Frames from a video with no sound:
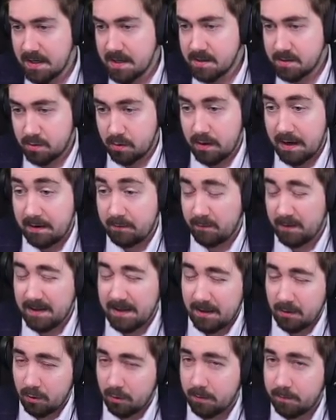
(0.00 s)
So I really
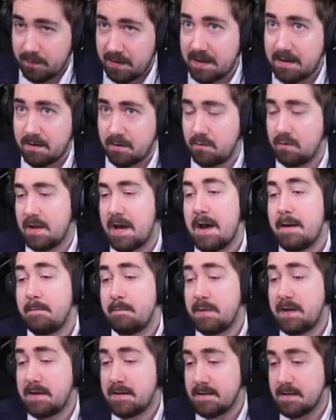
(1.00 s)
hope they do that
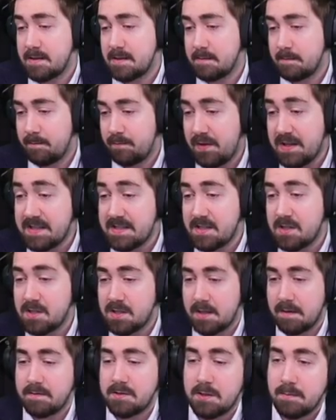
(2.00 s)
because this
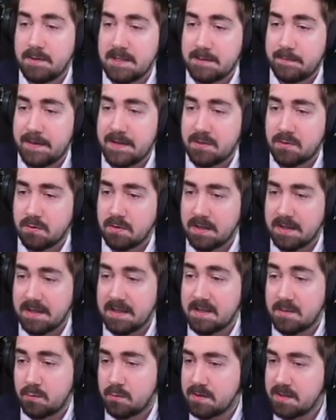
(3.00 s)
deserves to be special. I think
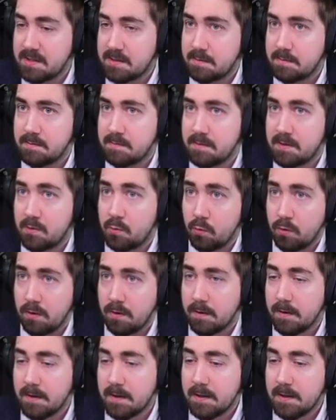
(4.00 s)
it's really cool.